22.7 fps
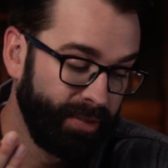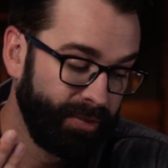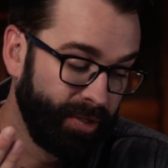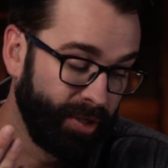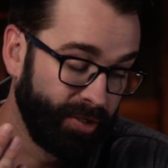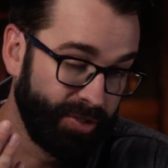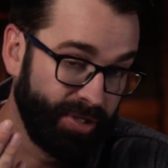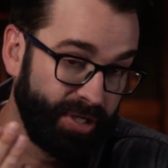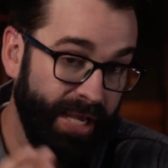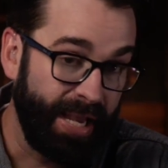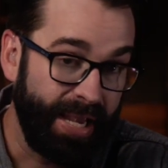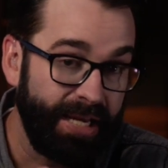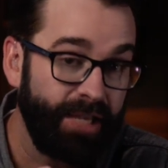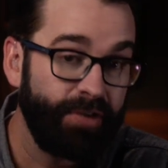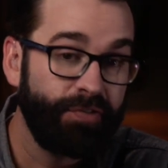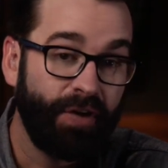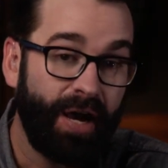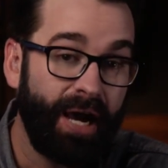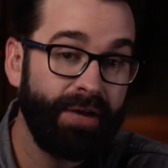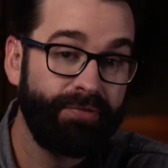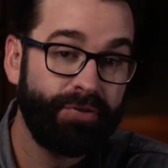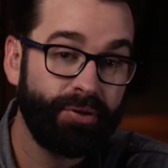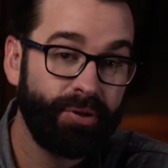There's an
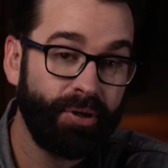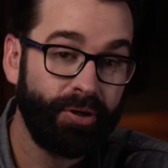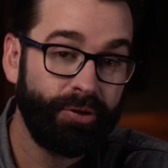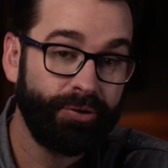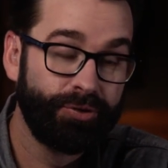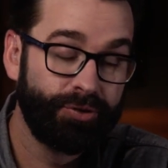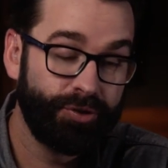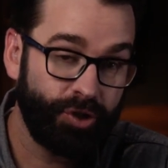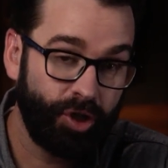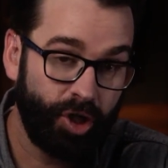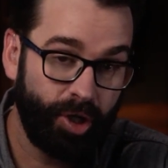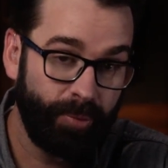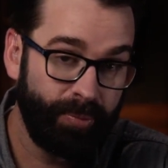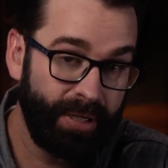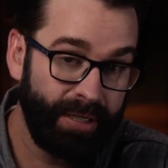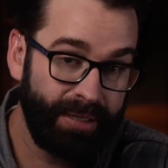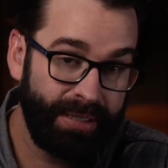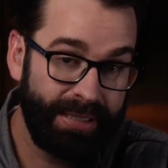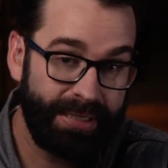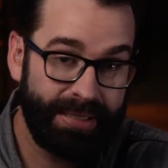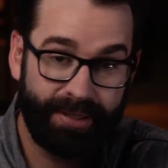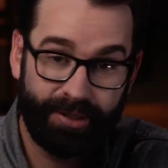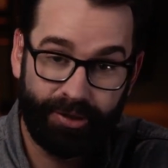85-year-old
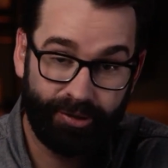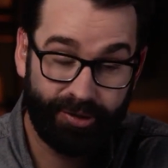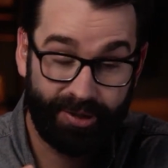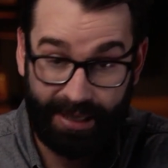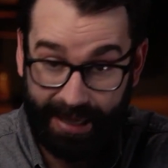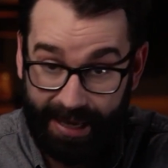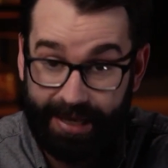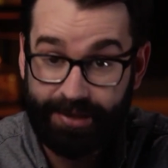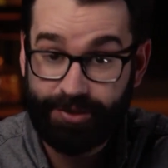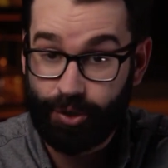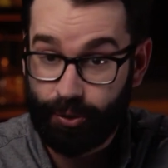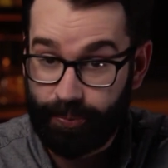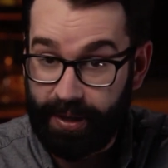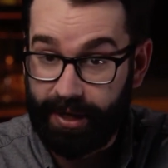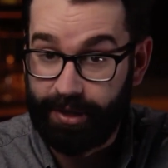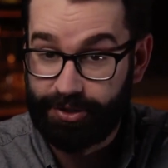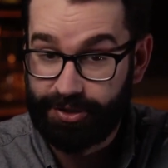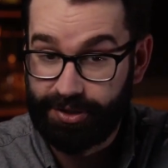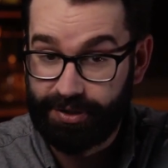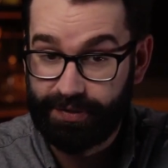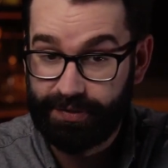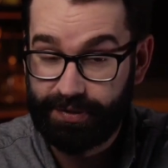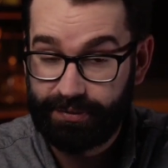terminally ill cancer
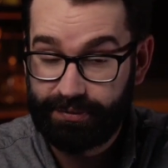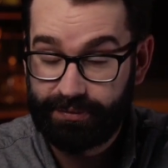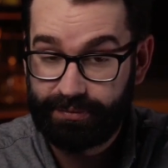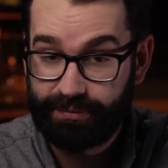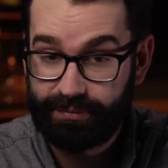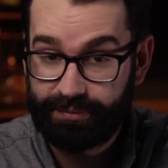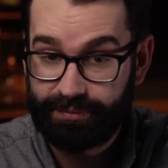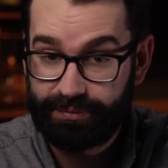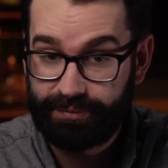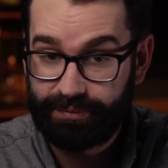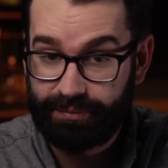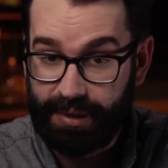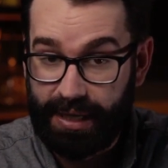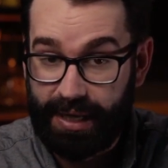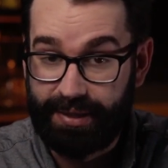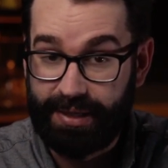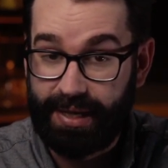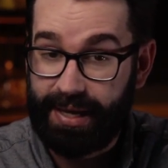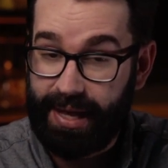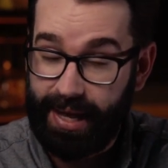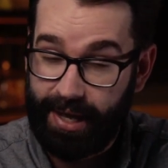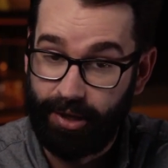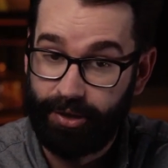patient
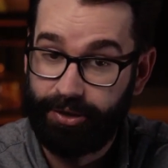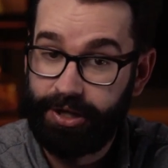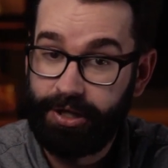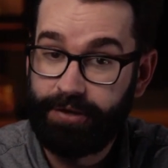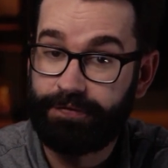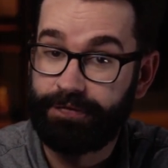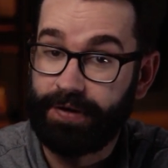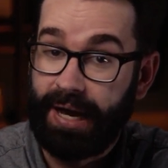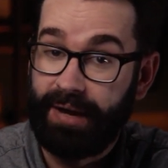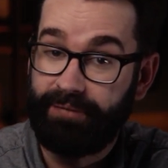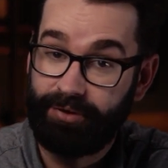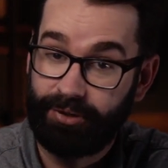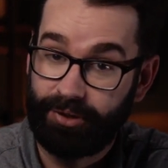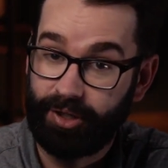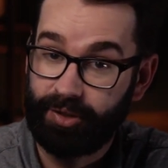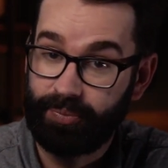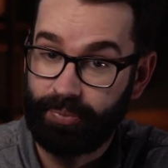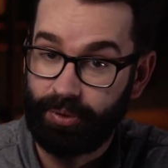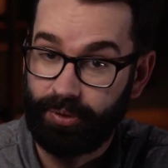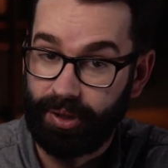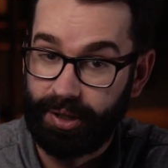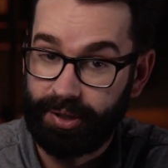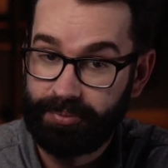and a healthy
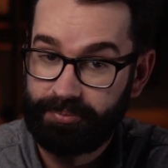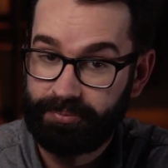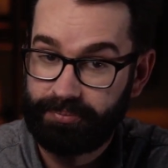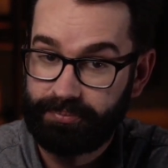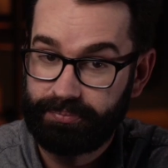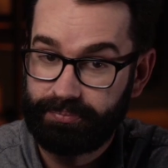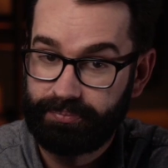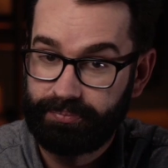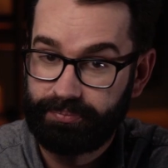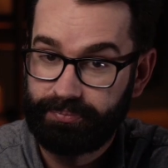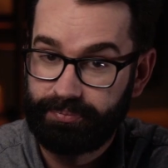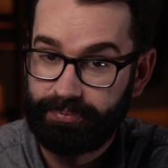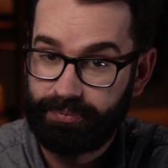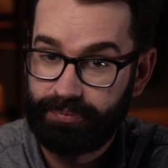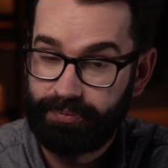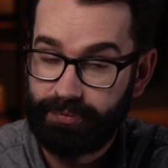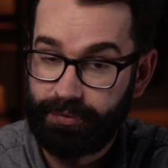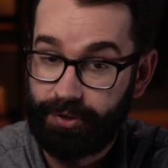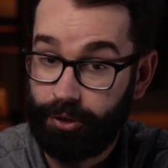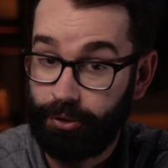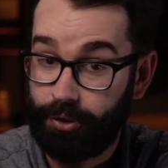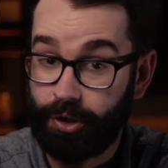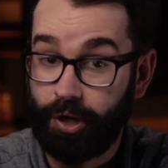5-year-old boy.
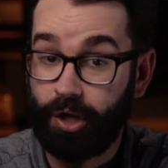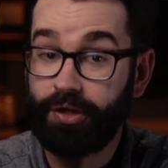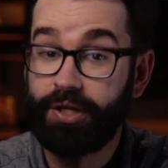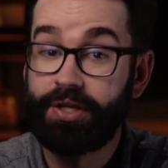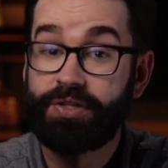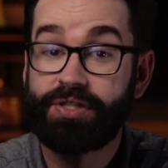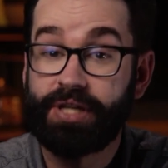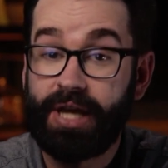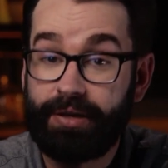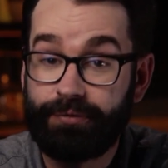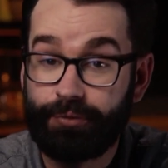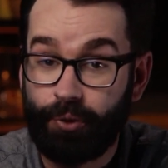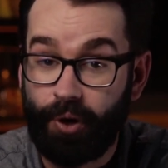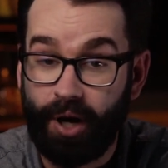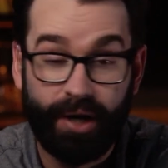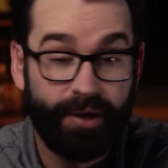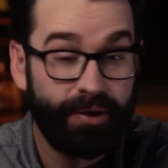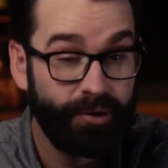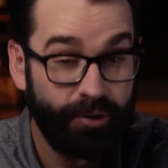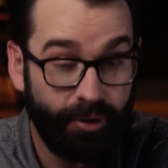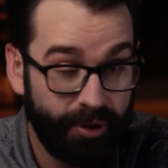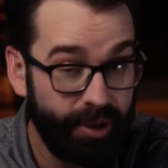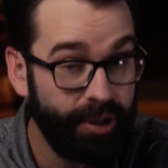You can only save
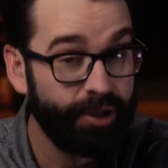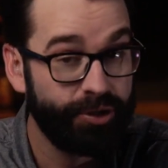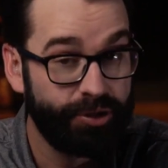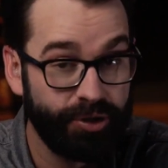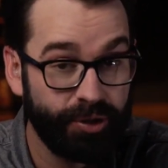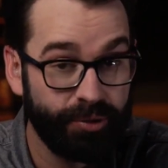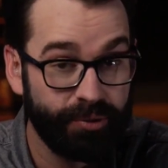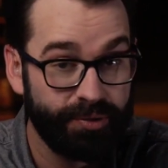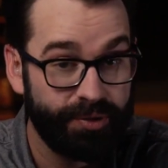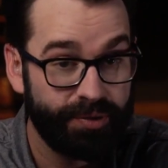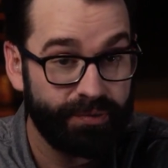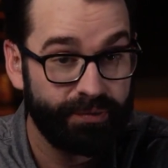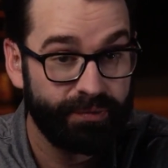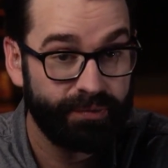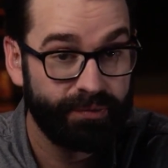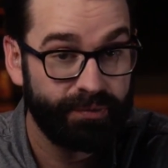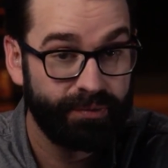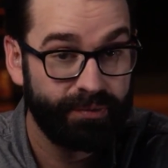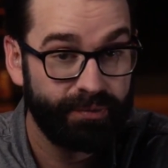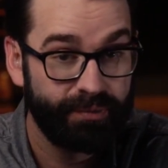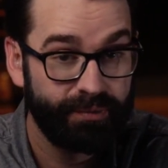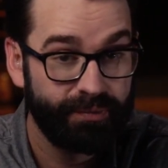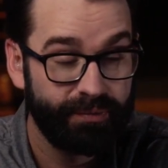one. Who do you choose?
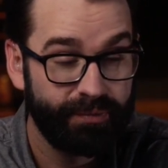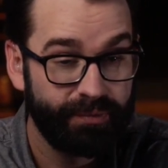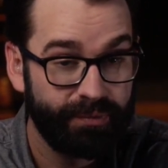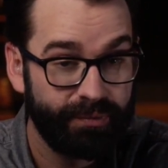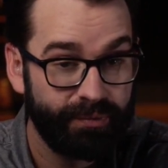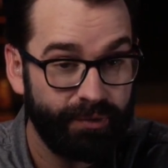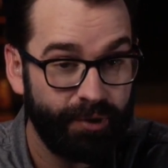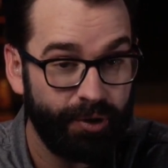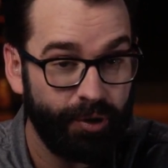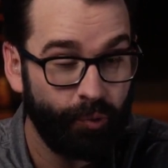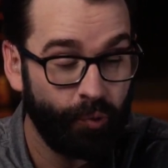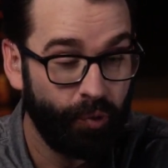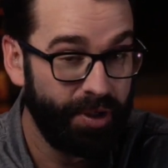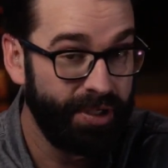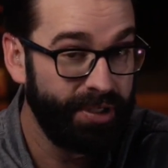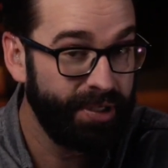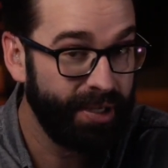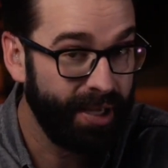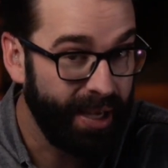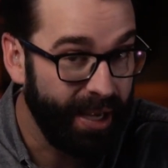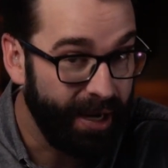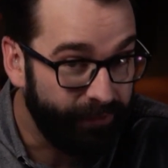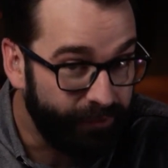
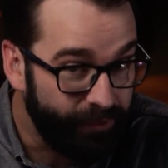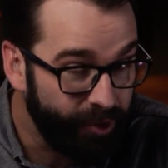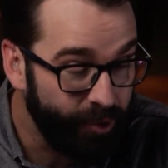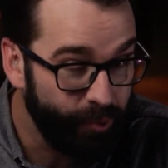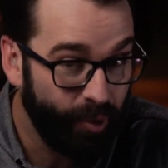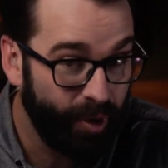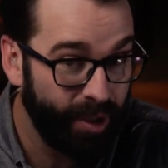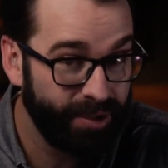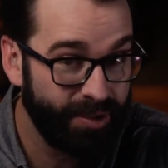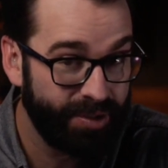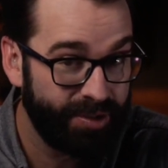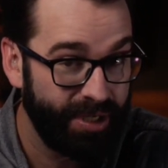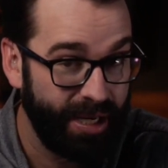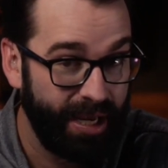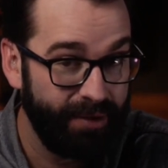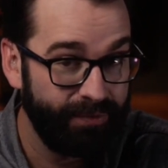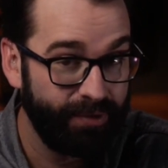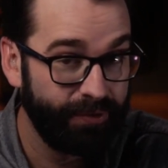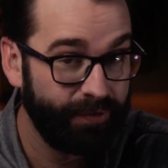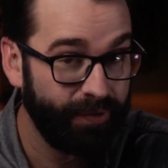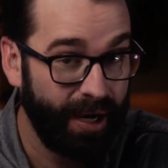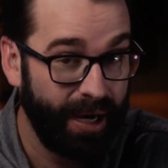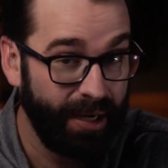Wouldn't everyone
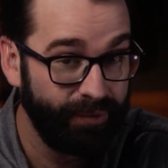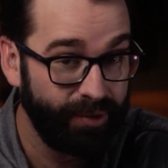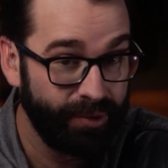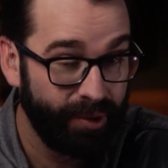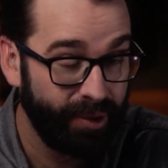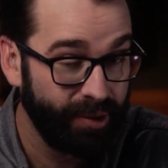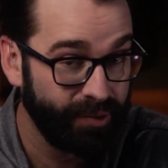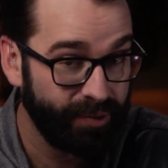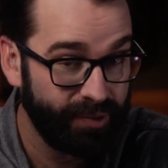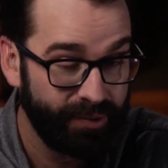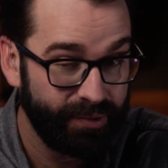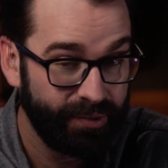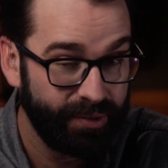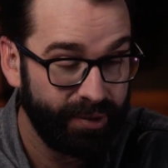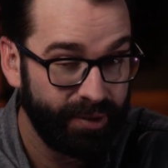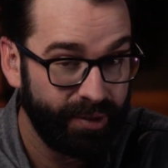save the 5-year-old?